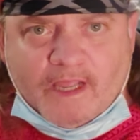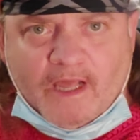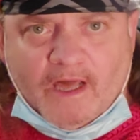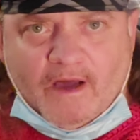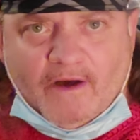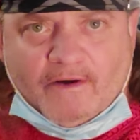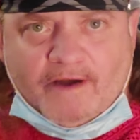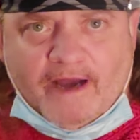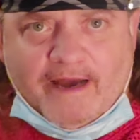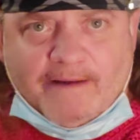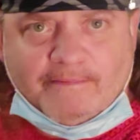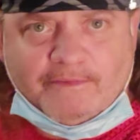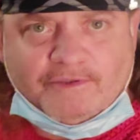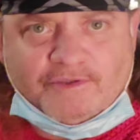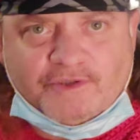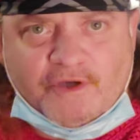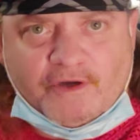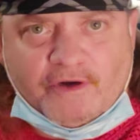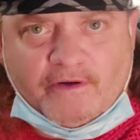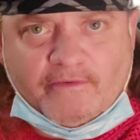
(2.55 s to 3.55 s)
Okay, I'm gonna
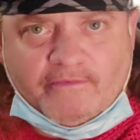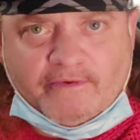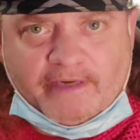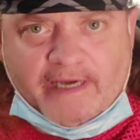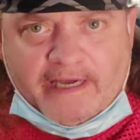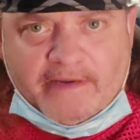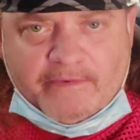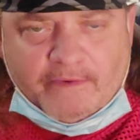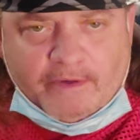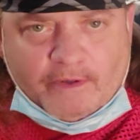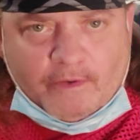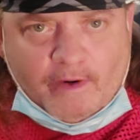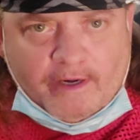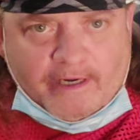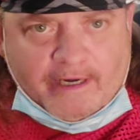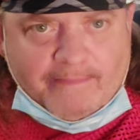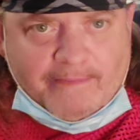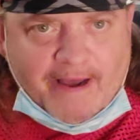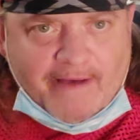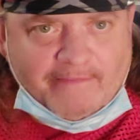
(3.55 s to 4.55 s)
start over again real quick.
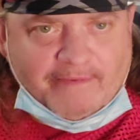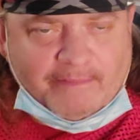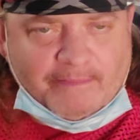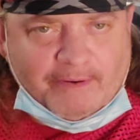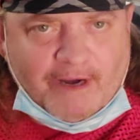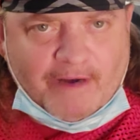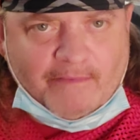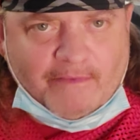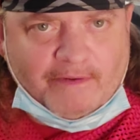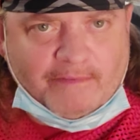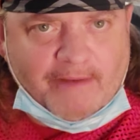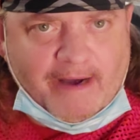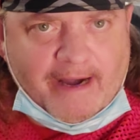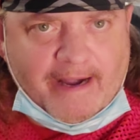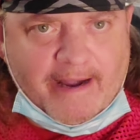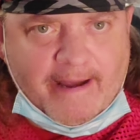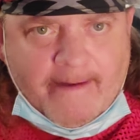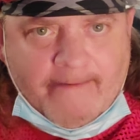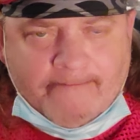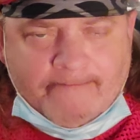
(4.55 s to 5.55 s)
I'm having a problem with
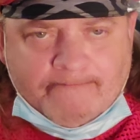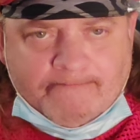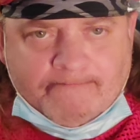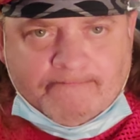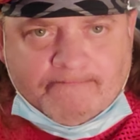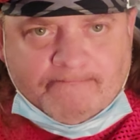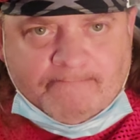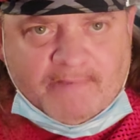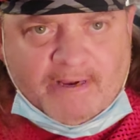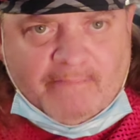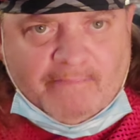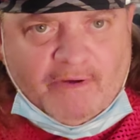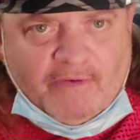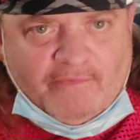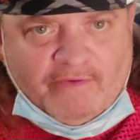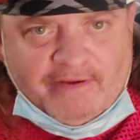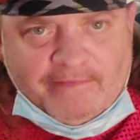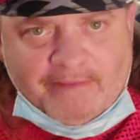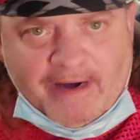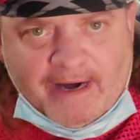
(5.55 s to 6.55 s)
my
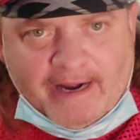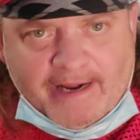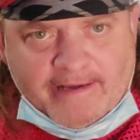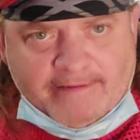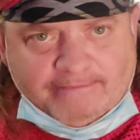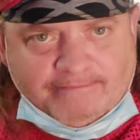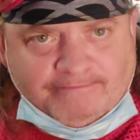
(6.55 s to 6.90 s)
moving my